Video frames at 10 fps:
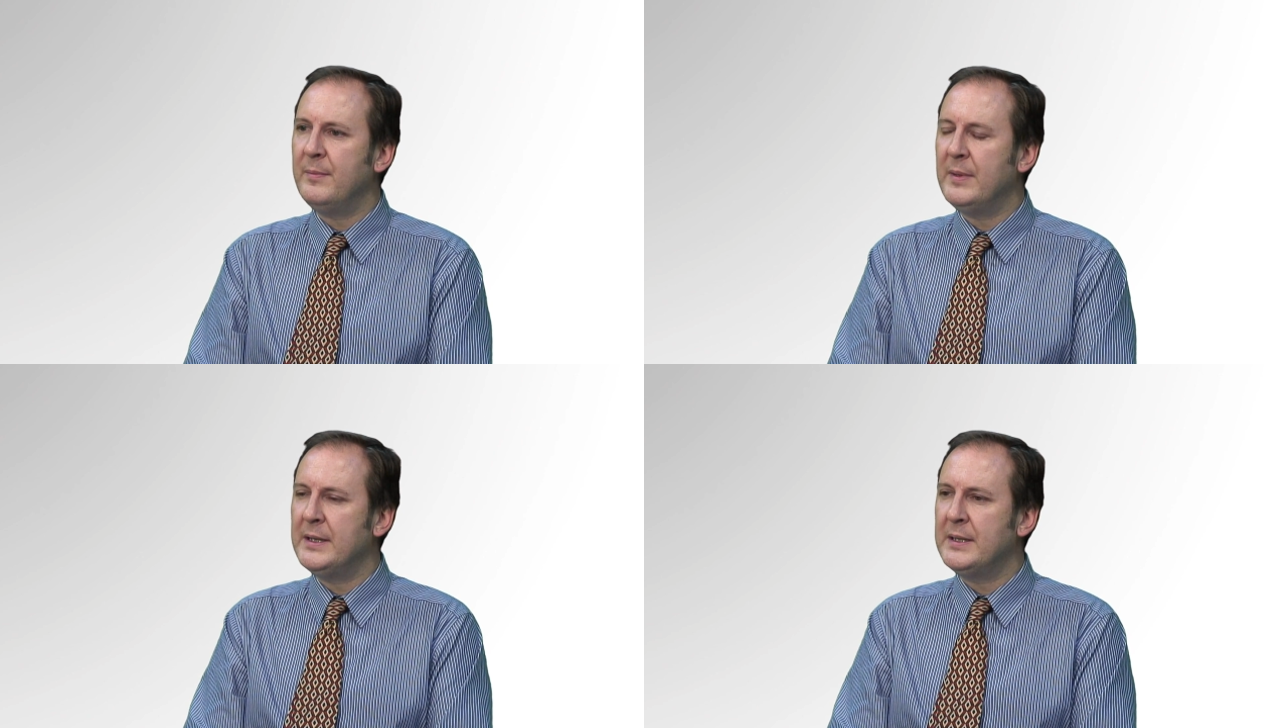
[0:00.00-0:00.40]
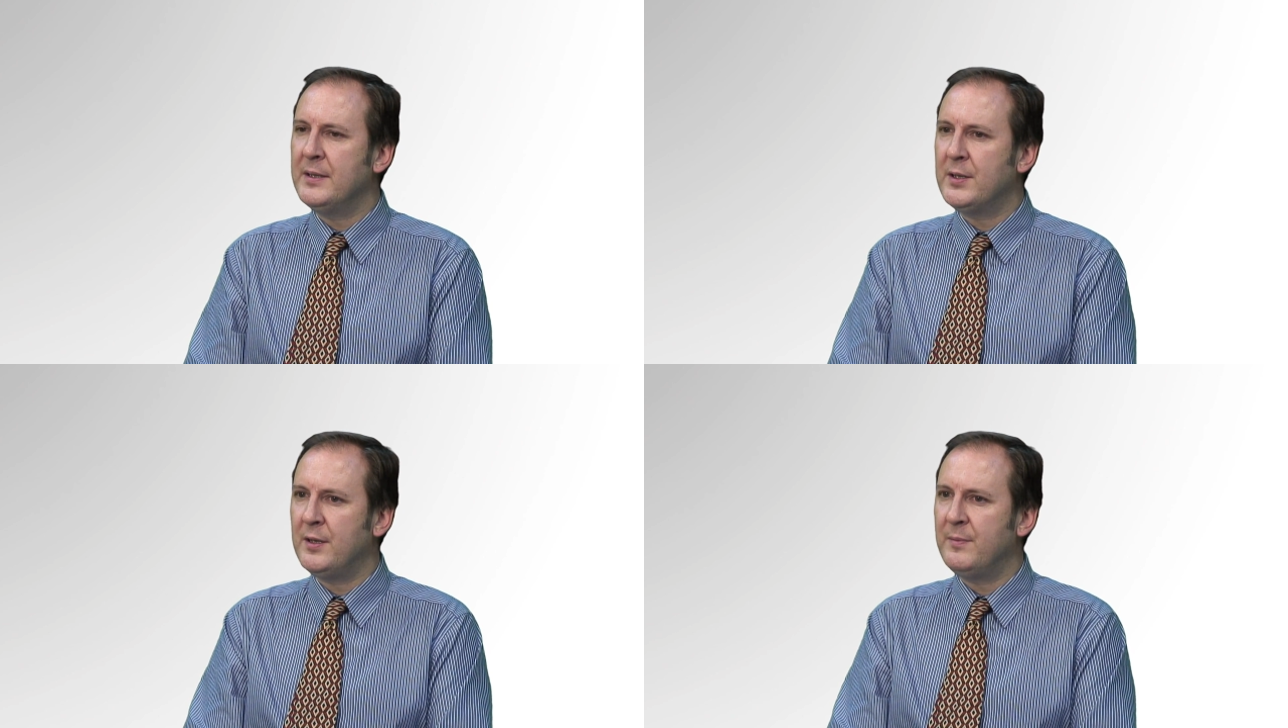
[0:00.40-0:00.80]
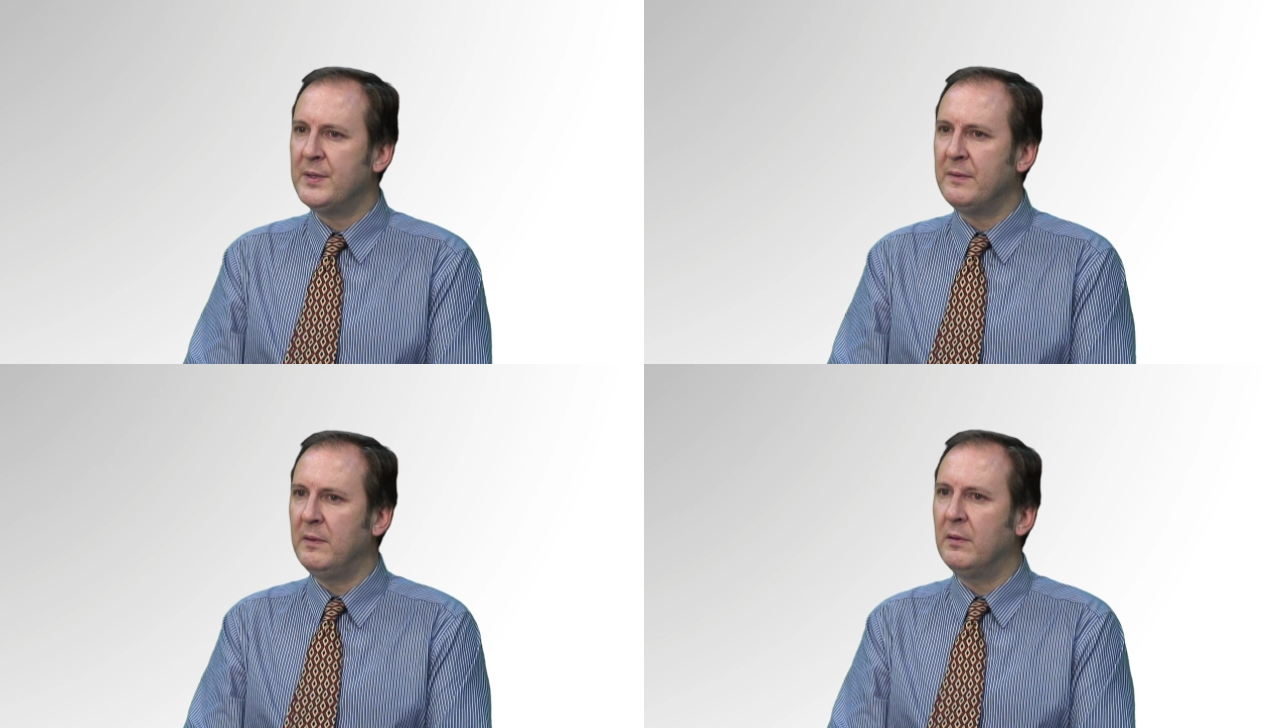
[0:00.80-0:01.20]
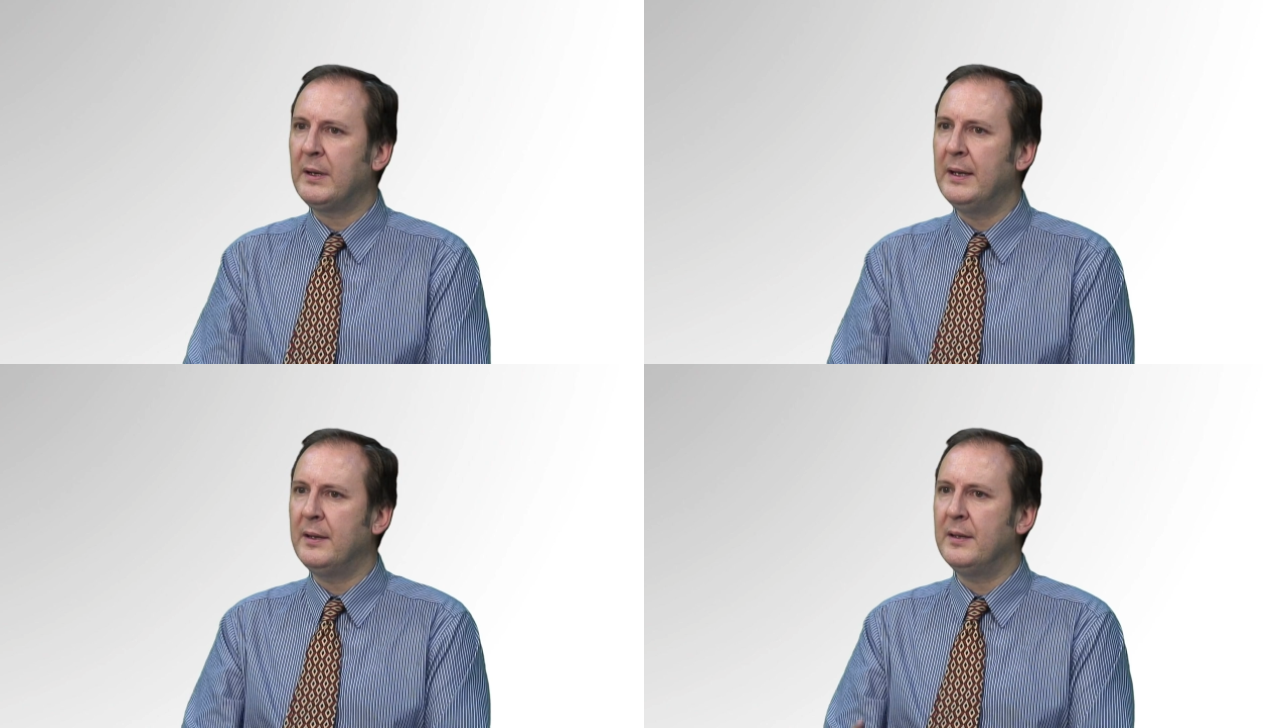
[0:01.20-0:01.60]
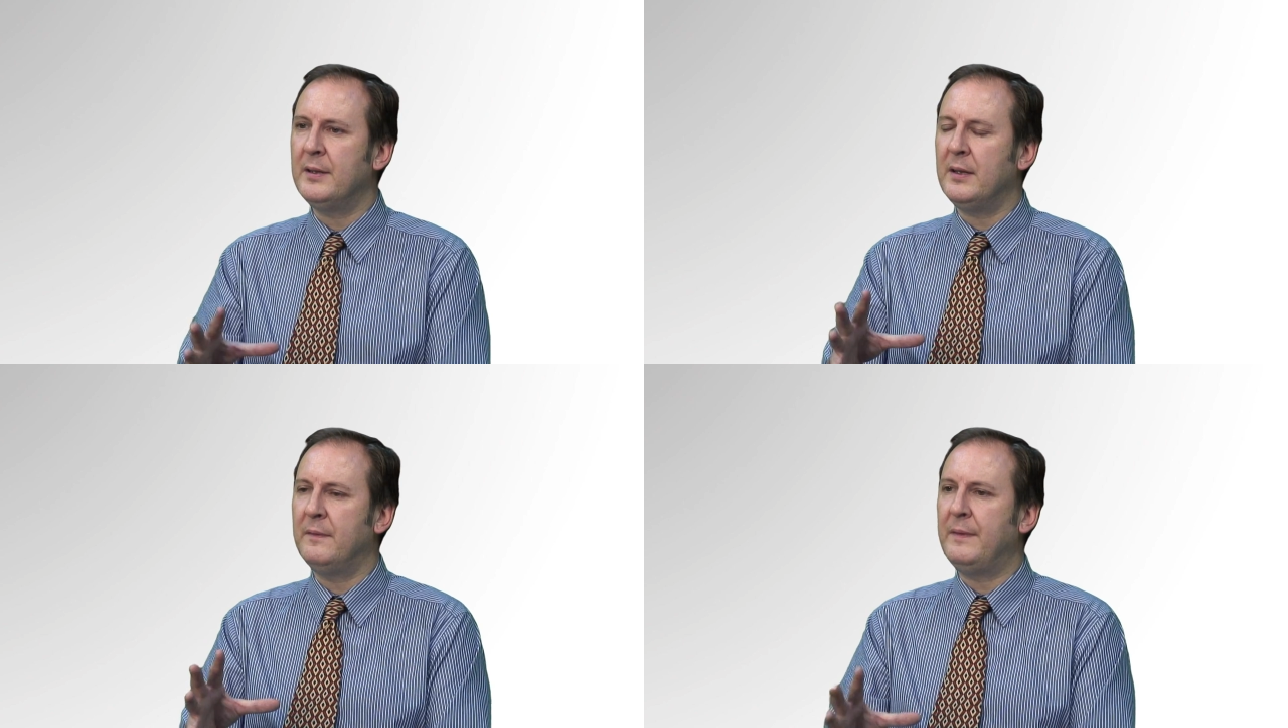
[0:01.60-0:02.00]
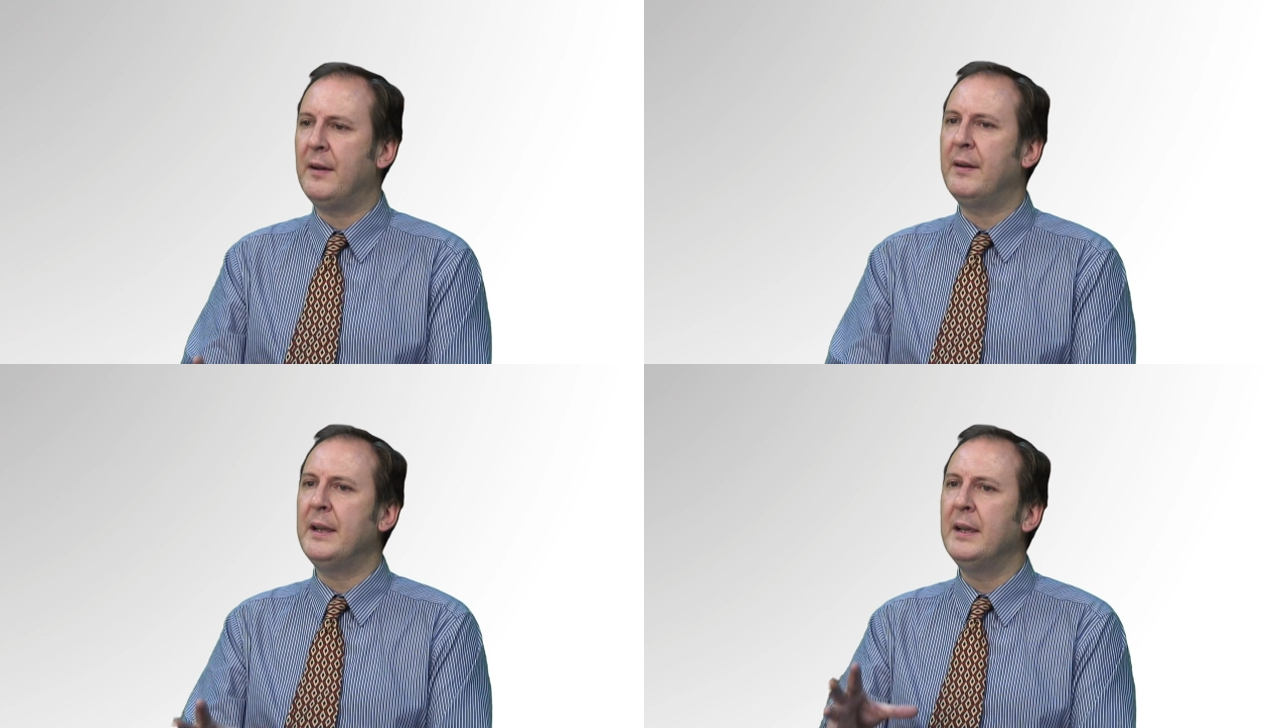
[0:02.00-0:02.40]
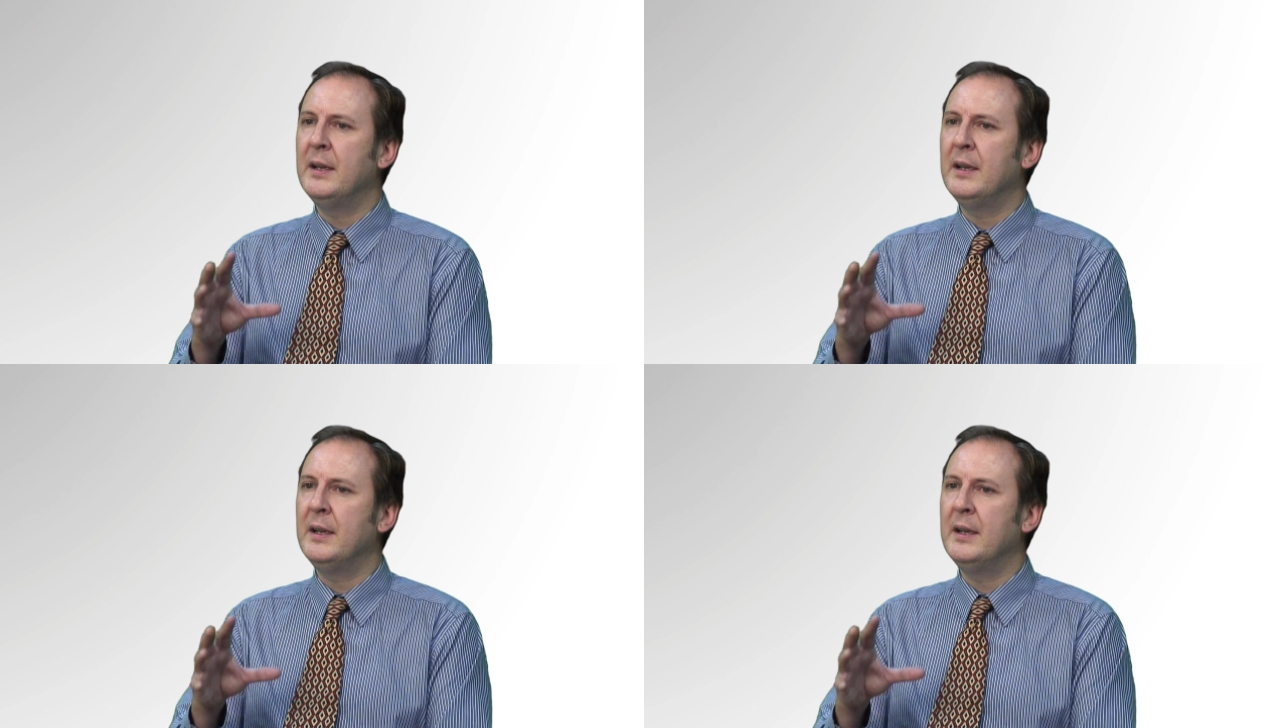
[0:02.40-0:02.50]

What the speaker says: is in terms of looking at a very